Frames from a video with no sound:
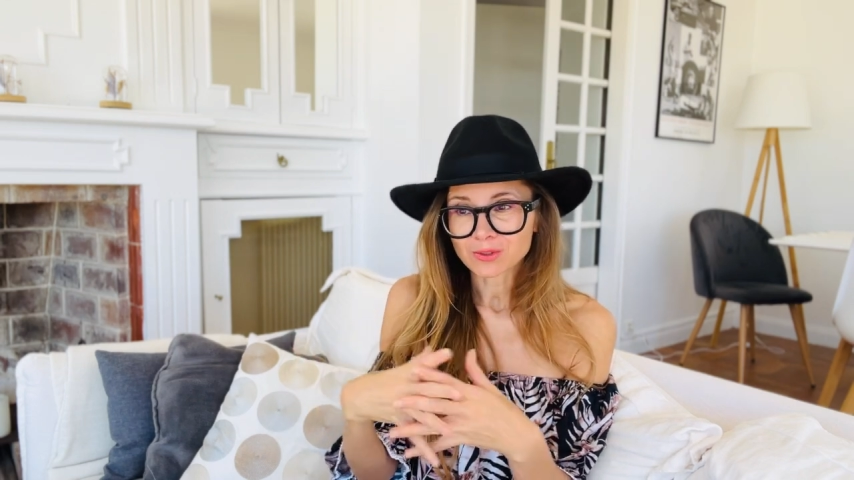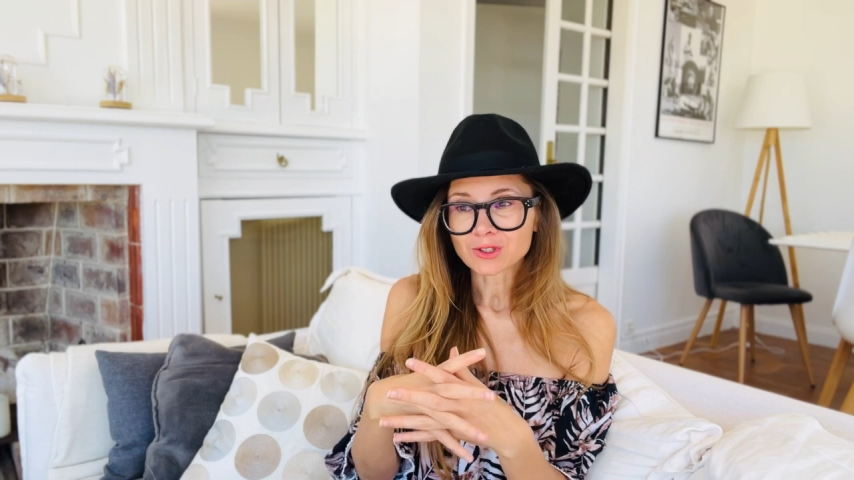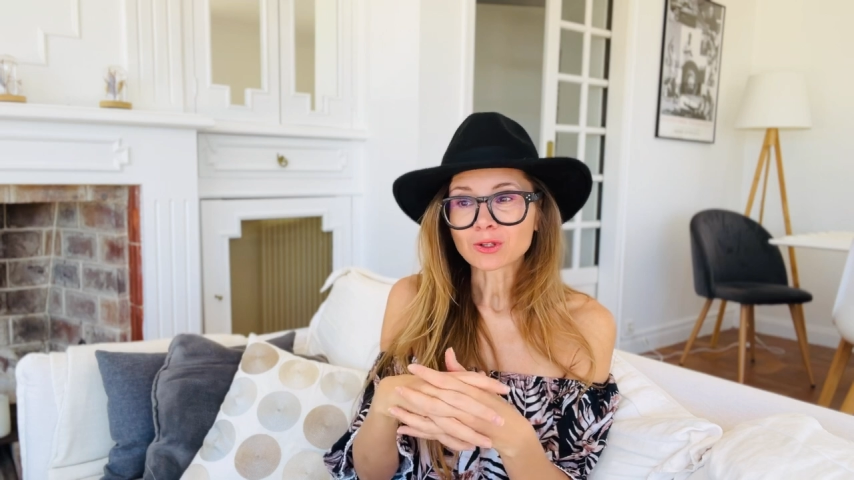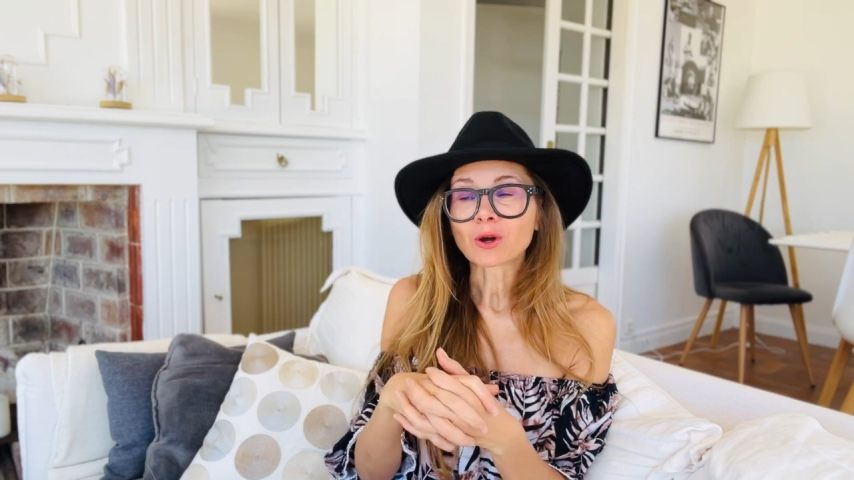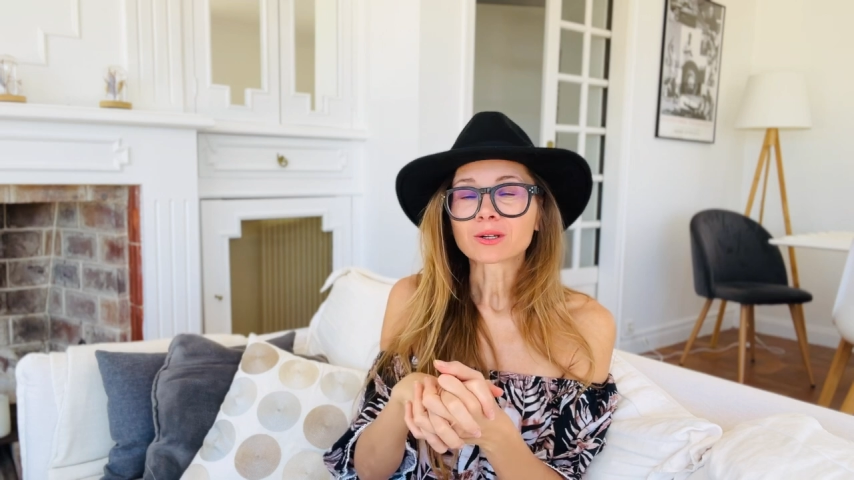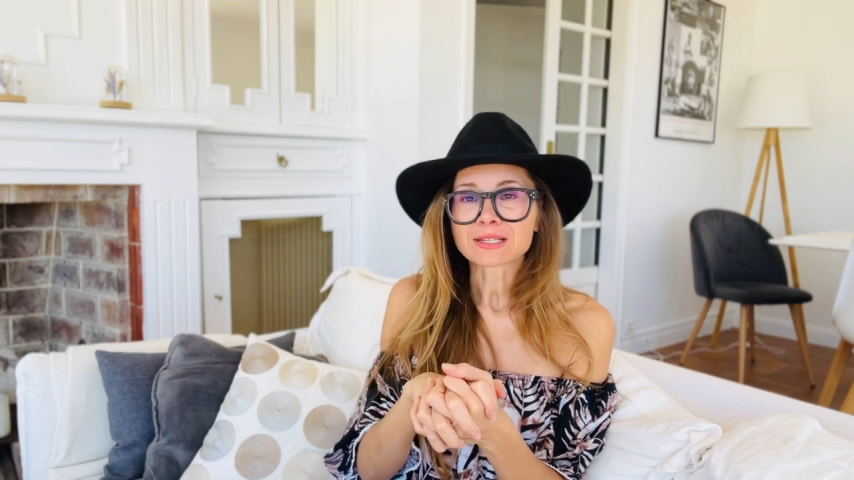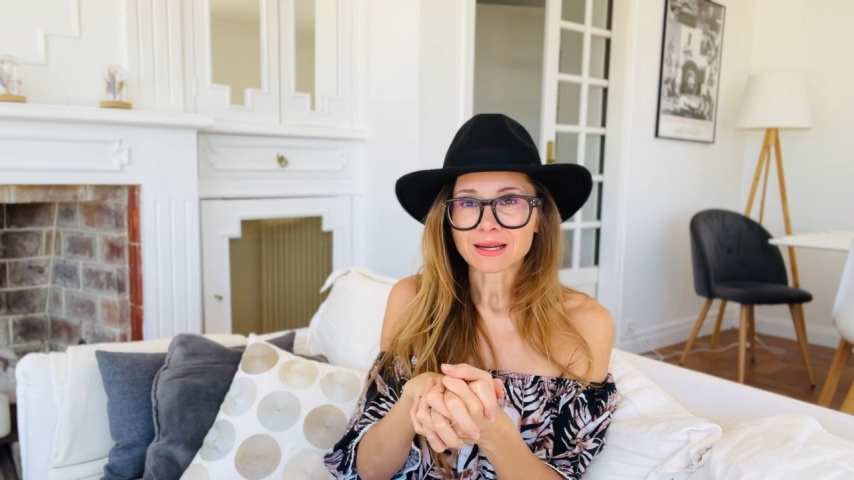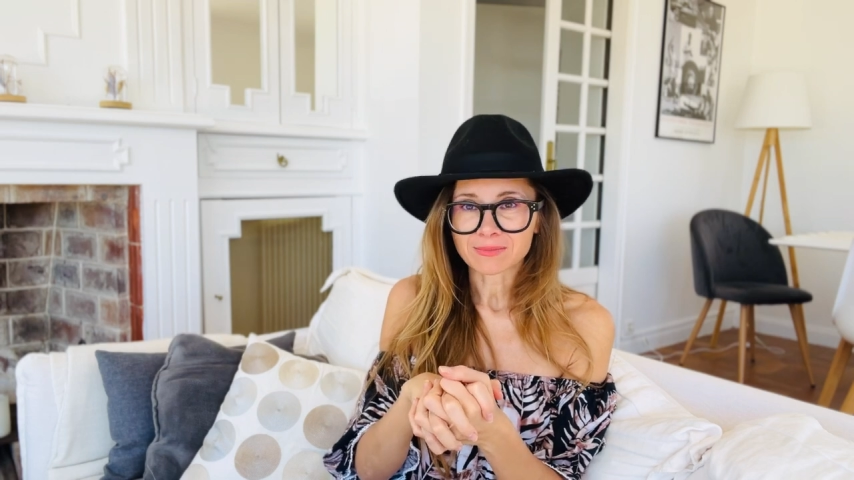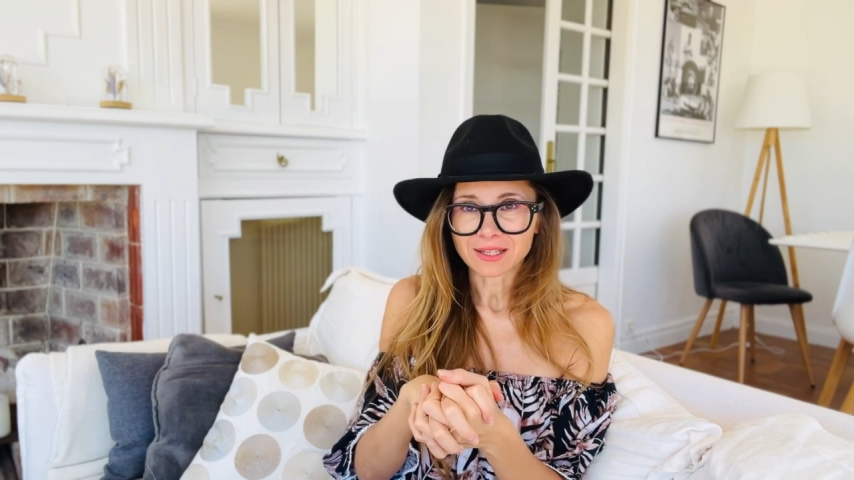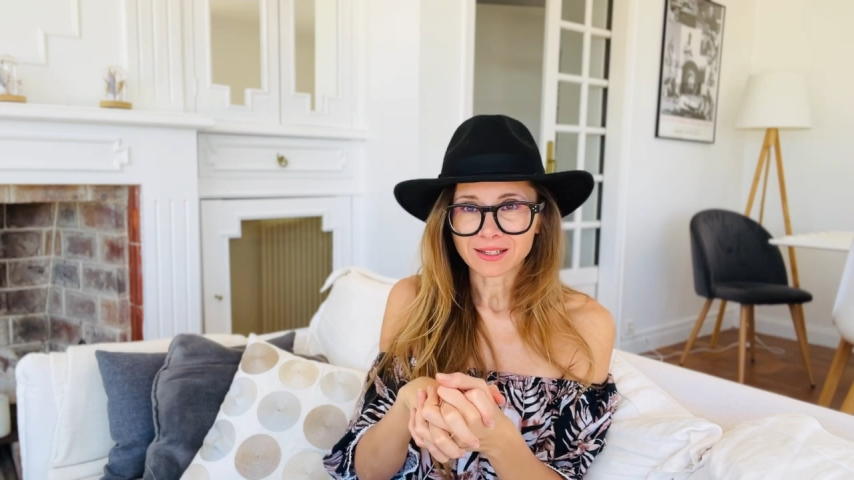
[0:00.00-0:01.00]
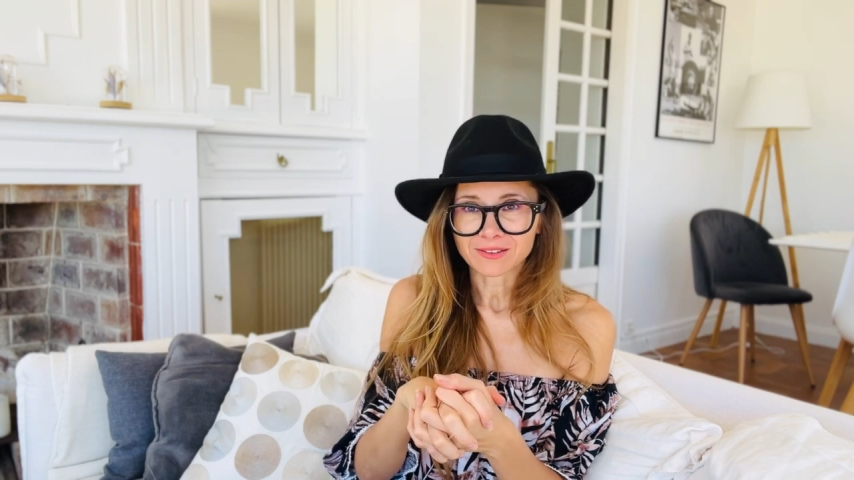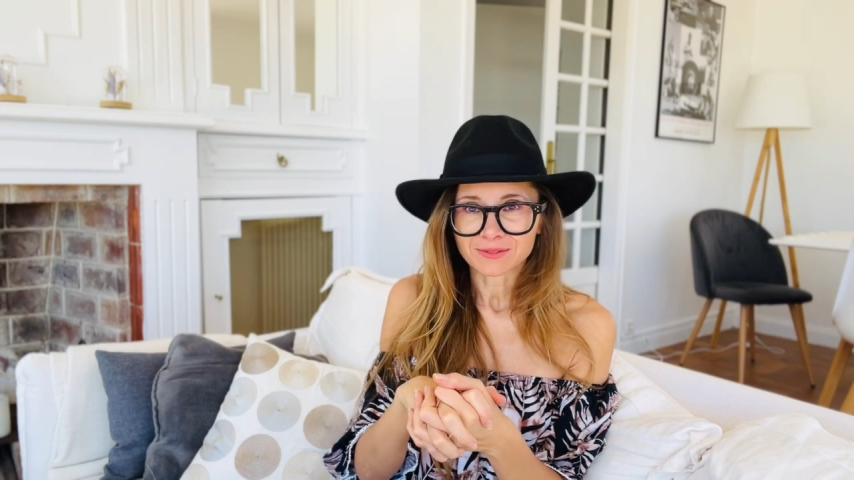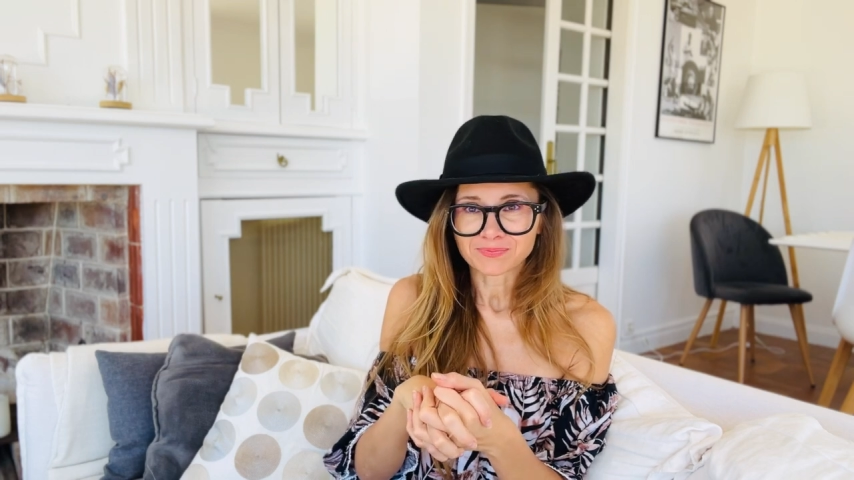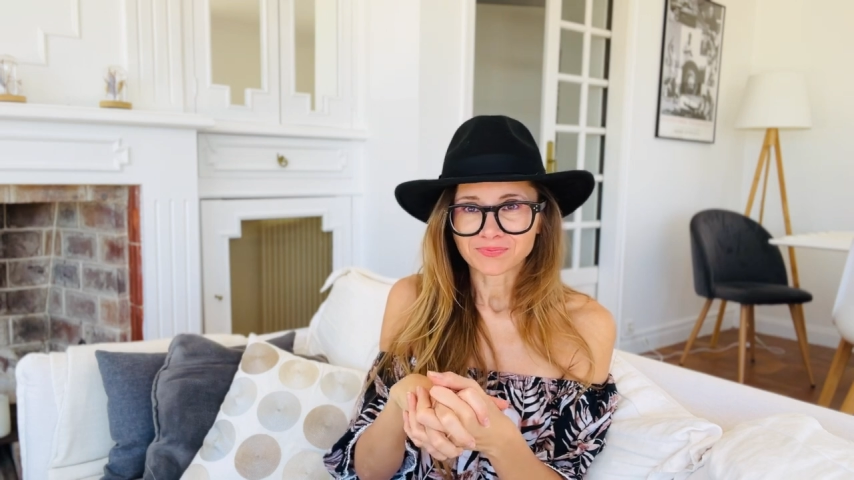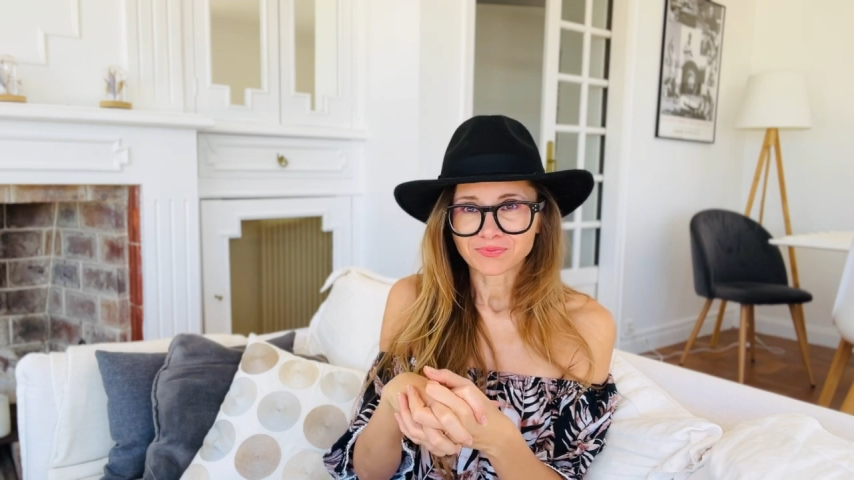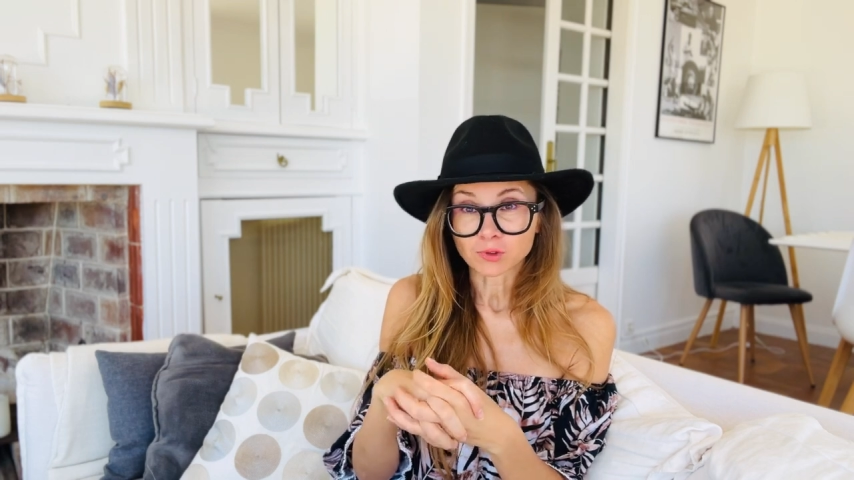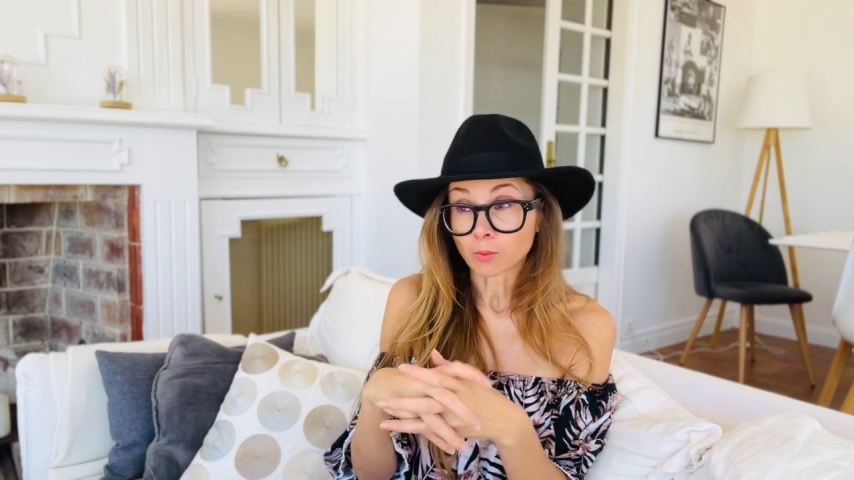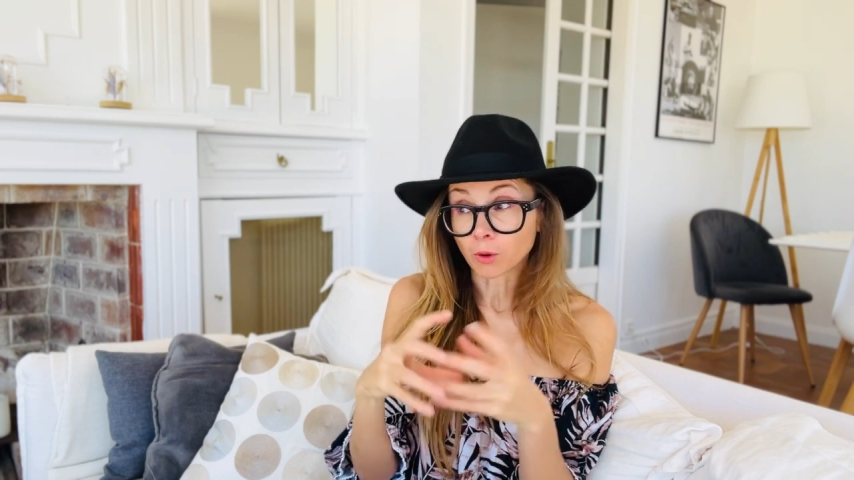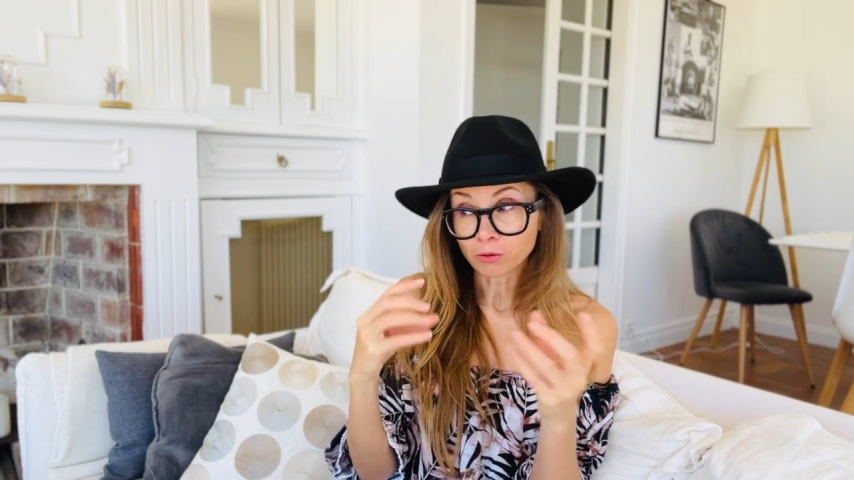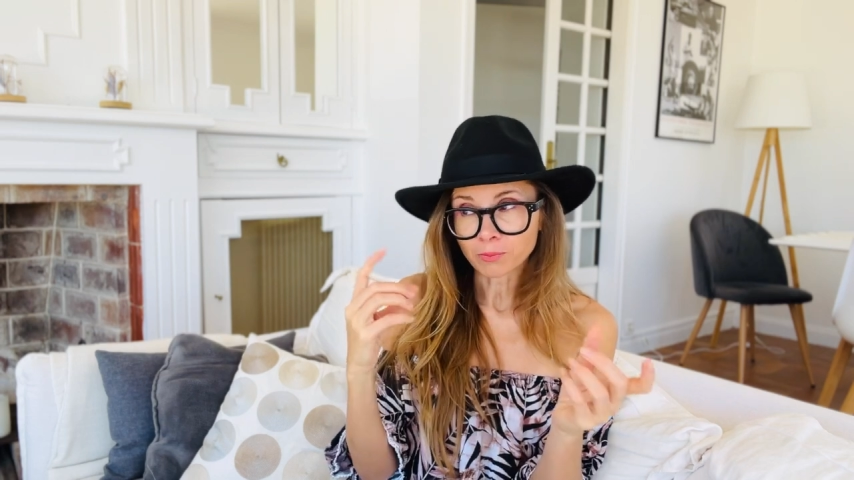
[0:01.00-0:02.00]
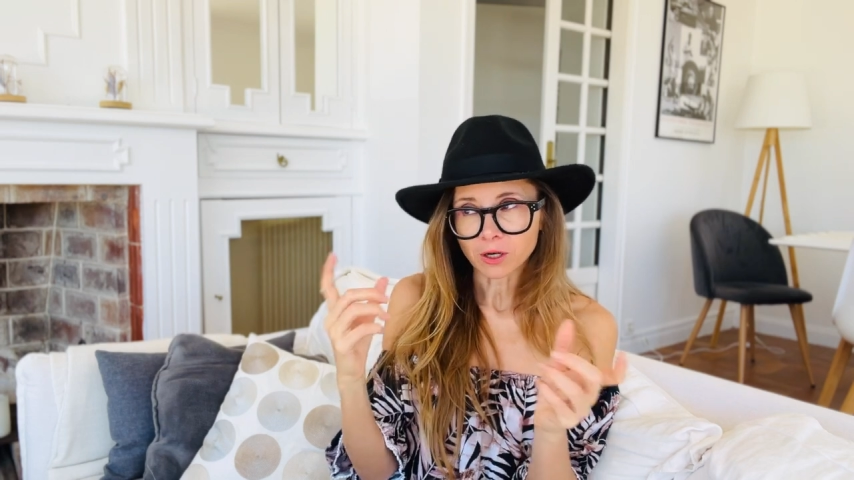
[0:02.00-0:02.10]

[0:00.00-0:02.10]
learn something, or both